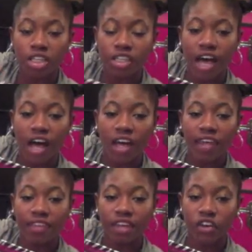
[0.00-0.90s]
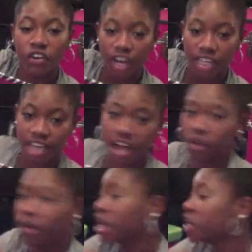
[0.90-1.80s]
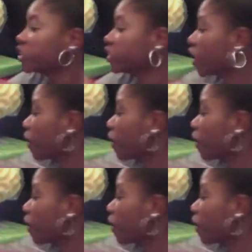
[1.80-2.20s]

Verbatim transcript: towel, and then a gray towel. So